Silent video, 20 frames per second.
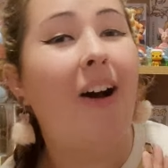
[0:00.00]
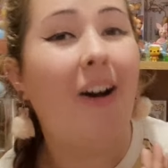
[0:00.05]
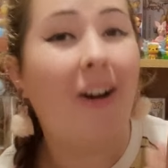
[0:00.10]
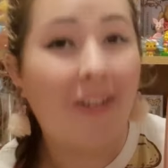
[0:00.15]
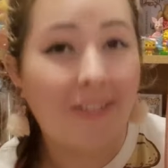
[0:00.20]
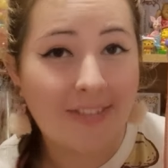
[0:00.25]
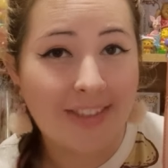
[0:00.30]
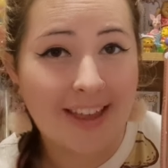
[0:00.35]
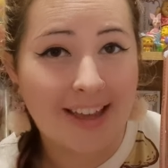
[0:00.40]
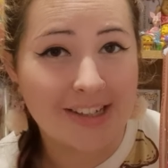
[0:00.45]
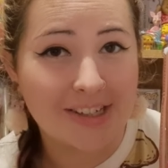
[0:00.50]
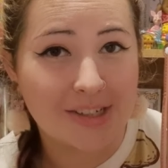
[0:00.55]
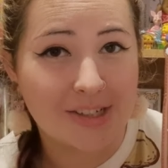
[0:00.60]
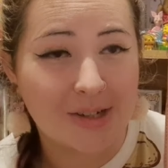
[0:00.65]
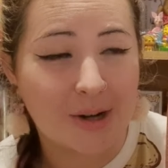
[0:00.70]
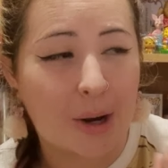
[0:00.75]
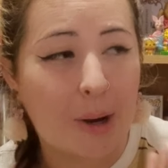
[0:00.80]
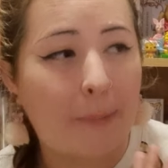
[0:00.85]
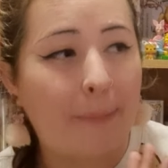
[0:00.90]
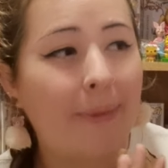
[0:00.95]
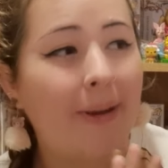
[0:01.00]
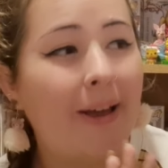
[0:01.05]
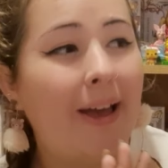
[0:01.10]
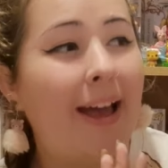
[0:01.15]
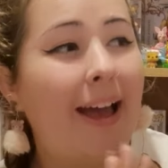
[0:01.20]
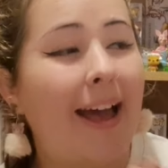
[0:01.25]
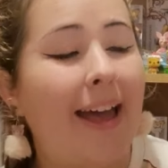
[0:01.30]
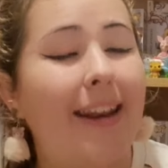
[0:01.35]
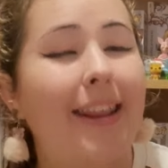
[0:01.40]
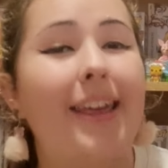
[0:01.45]
of their shop,
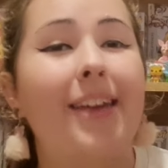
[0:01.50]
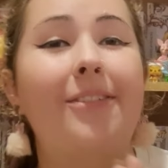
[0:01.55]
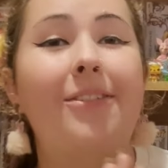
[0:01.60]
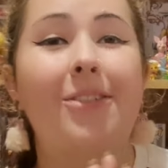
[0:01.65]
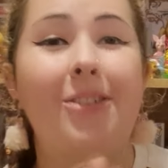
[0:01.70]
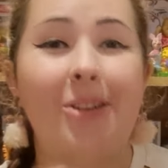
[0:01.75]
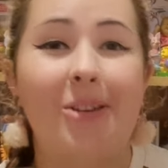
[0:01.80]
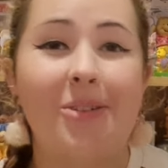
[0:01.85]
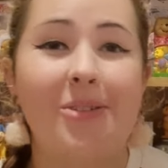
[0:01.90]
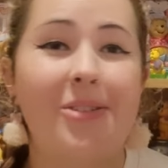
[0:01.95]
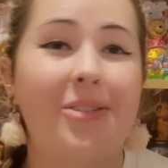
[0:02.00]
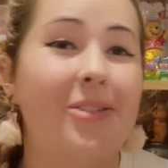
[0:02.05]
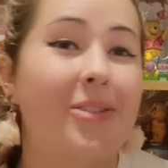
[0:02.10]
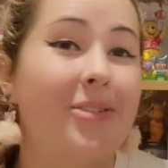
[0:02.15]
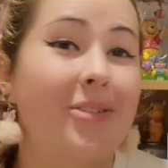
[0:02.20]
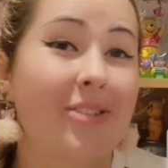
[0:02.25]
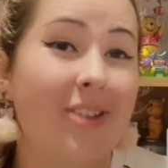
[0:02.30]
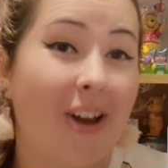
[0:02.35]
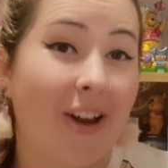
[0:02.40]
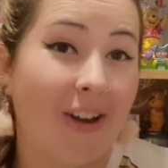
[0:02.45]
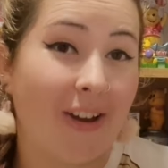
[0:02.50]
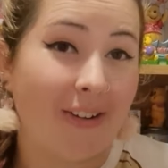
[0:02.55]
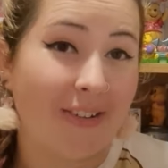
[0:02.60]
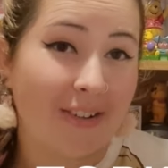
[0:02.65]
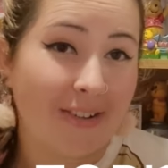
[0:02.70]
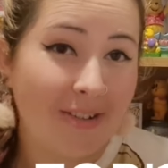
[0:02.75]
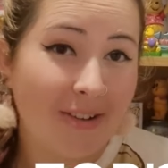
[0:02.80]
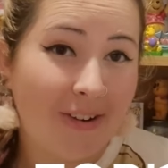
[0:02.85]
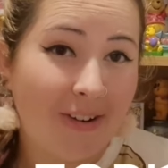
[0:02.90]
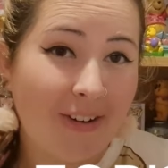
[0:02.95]
and if you use code
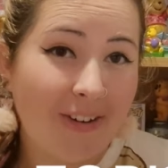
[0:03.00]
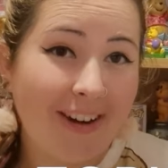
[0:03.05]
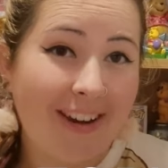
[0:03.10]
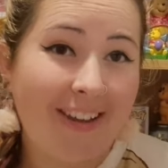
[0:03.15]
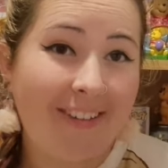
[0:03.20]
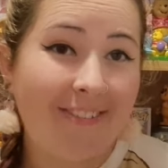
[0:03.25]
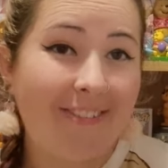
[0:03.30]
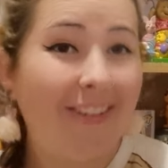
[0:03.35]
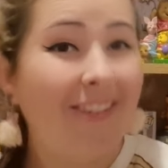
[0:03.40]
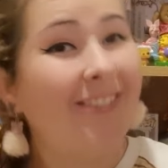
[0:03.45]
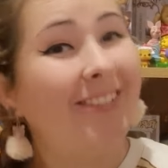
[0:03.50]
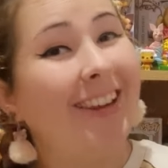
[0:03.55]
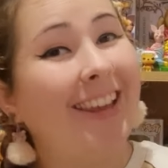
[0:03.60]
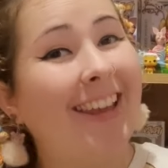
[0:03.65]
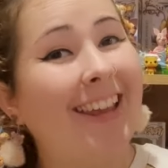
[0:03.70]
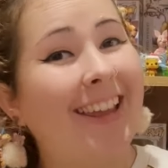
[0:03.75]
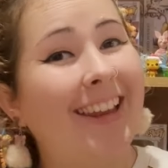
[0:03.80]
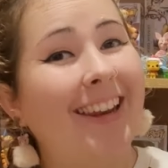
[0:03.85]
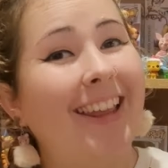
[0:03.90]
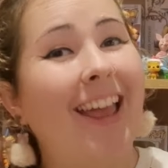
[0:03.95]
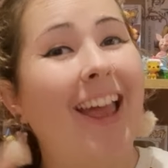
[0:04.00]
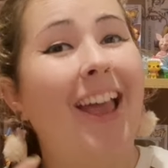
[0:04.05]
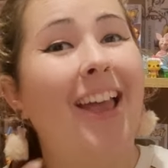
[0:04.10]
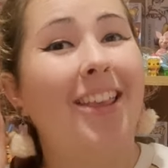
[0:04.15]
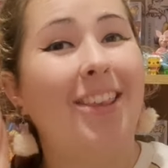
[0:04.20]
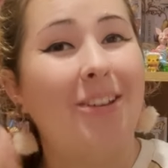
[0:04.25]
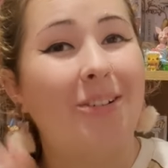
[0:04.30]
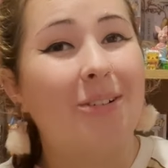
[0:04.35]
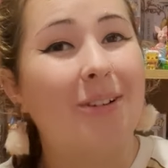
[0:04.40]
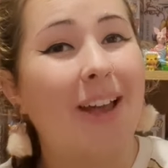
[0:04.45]
TORI15
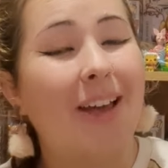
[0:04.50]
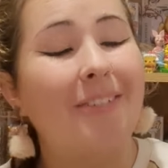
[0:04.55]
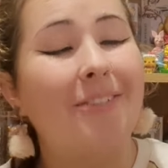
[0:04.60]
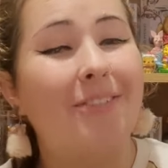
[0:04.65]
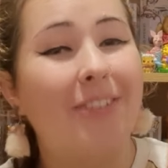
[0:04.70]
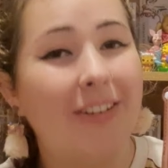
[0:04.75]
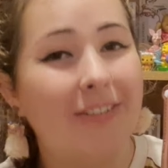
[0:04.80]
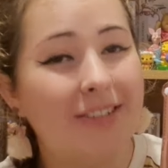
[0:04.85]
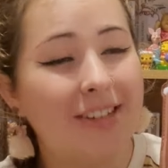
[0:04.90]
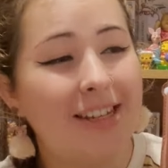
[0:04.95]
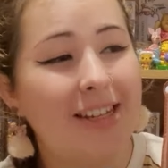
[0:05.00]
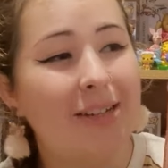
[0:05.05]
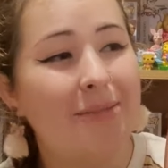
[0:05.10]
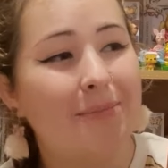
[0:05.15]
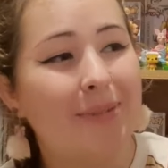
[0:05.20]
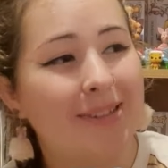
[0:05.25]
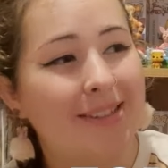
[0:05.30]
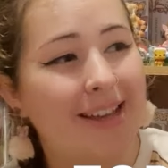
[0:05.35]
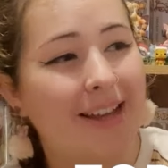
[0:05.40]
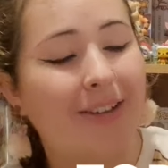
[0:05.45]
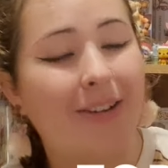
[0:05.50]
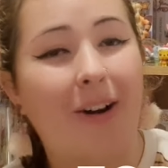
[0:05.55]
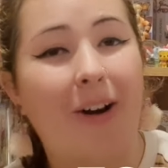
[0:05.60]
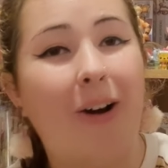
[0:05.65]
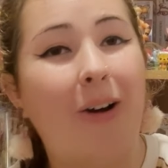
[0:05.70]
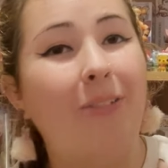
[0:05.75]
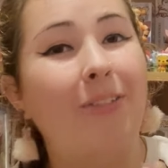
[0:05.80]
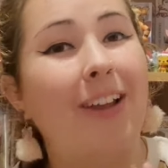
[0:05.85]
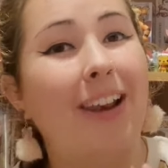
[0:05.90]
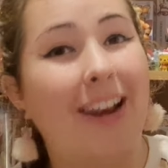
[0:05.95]
you'll get 15%
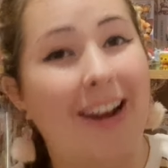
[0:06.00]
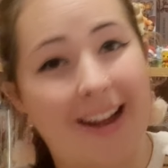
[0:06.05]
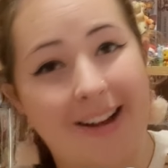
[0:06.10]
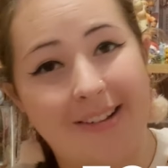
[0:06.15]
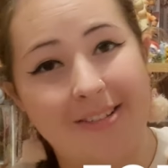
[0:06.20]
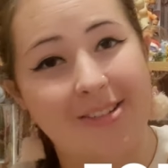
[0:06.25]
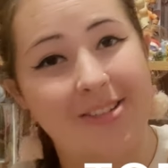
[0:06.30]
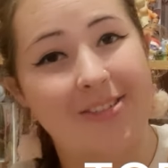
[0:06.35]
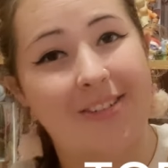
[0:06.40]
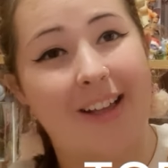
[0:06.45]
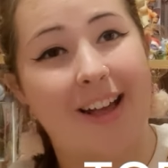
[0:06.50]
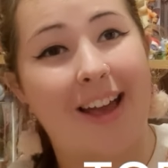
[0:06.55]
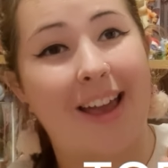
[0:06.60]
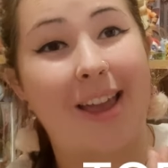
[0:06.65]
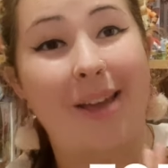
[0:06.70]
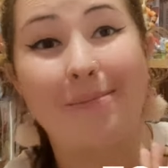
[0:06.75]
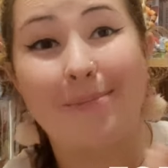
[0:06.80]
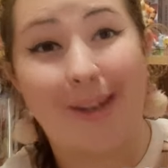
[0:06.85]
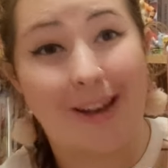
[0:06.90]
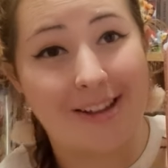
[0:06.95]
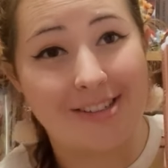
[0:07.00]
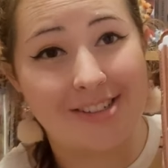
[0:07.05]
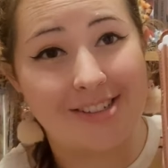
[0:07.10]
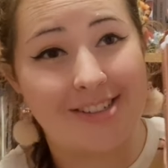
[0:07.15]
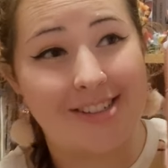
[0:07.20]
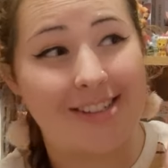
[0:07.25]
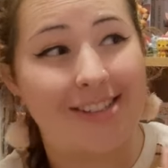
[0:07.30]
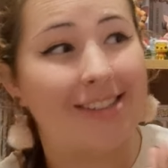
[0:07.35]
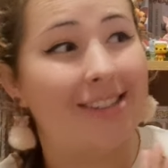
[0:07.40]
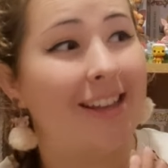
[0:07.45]
off Loungefly
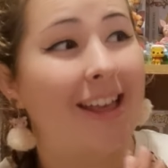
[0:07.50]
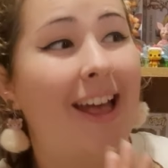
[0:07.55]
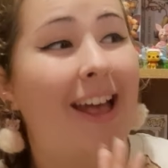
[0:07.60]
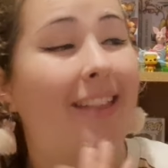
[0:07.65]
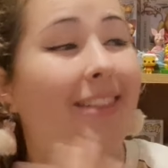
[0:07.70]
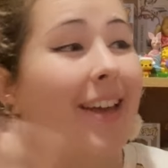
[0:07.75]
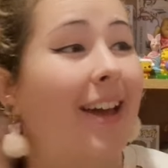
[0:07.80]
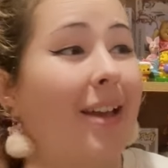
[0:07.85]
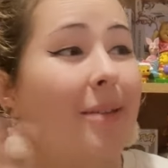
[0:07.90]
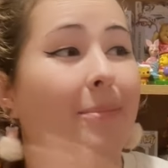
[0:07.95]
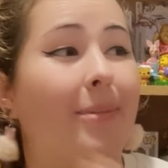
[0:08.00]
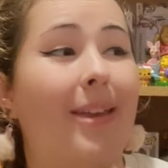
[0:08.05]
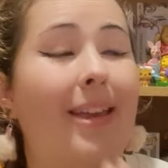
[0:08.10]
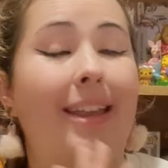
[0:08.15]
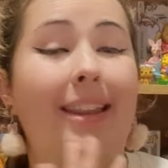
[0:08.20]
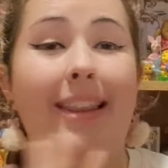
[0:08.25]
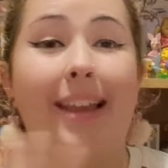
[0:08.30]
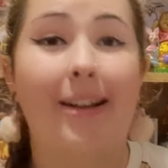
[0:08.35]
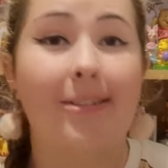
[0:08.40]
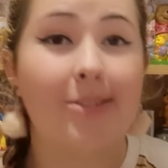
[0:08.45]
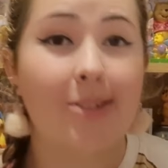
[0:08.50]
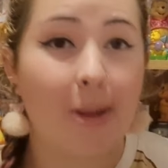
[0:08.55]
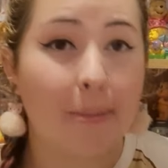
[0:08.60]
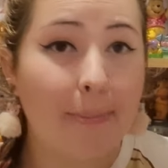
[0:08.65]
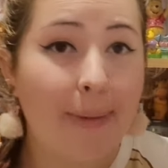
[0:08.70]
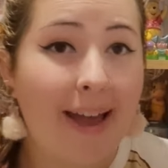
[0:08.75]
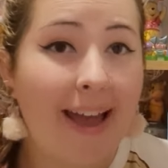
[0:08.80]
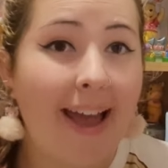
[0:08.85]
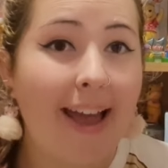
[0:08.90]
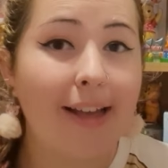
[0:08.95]
purchases. That can be Loungefly
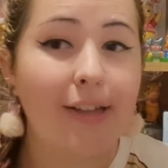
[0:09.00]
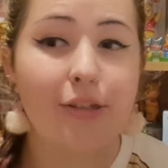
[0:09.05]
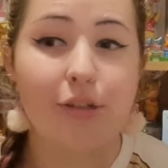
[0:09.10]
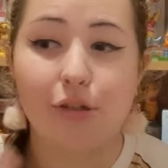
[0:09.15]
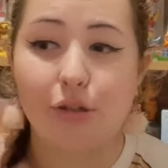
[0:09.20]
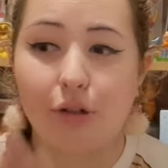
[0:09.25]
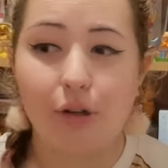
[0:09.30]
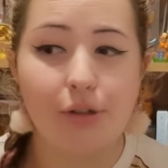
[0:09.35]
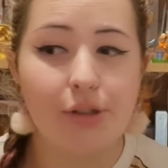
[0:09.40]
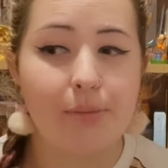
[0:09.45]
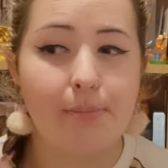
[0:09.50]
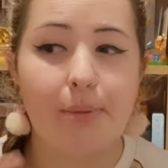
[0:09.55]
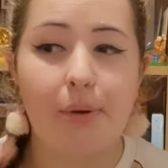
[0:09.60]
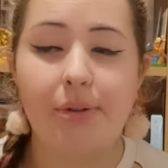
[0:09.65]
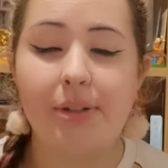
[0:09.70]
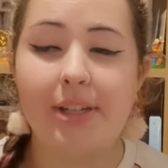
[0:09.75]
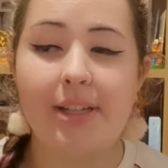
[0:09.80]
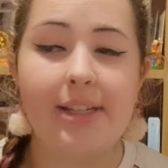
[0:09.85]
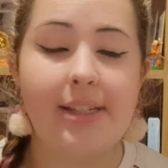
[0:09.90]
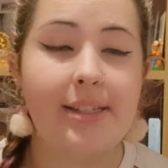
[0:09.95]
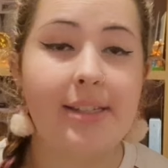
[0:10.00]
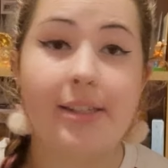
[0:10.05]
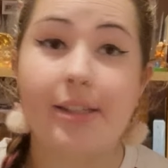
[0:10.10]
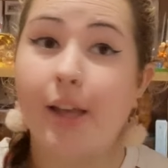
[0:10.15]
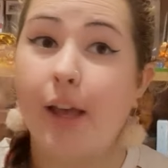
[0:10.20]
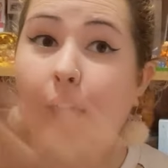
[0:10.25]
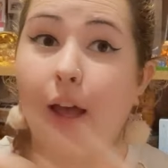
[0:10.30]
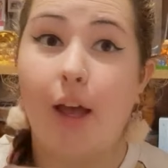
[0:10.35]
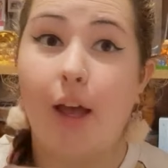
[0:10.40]
bags, crossbodies,